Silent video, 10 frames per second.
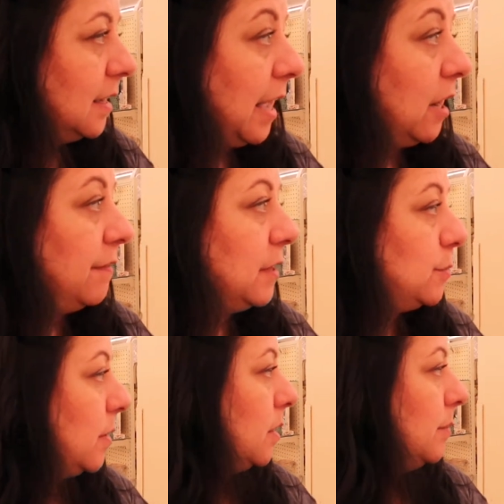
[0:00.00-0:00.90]
I don't know if that's
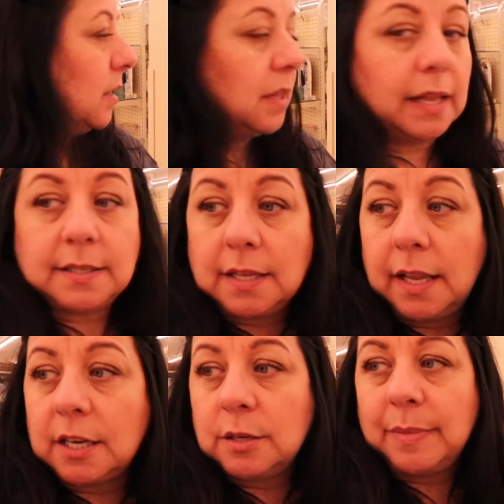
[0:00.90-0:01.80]
part of the milk glass
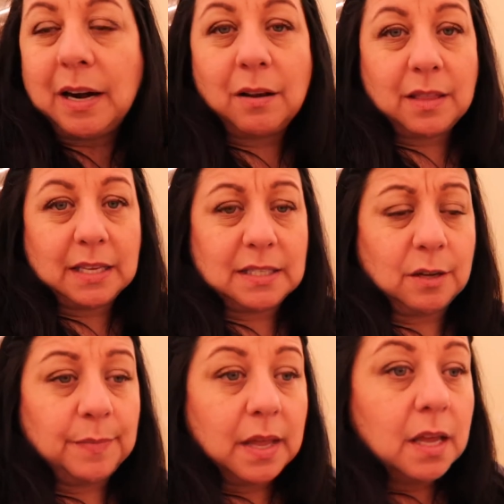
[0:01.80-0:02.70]
collection, but I don't think so.